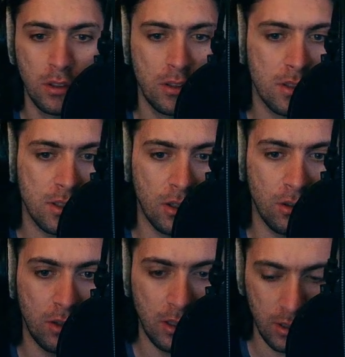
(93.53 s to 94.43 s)

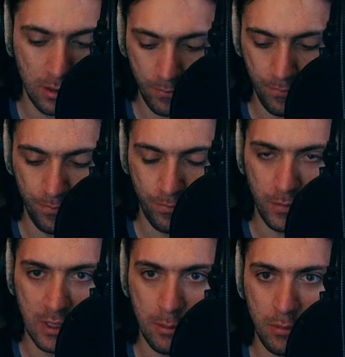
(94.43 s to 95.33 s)
So
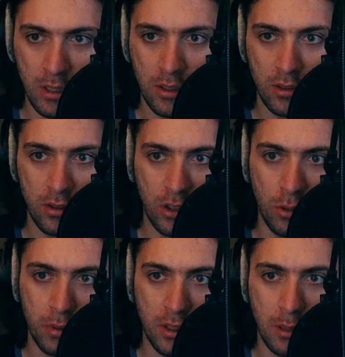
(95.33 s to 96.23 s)
let me
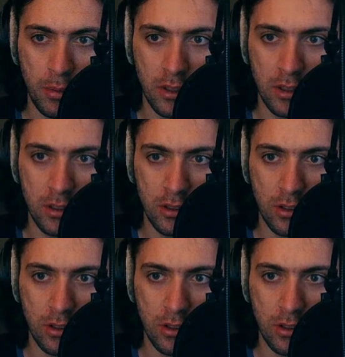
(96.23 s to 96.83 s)
open up an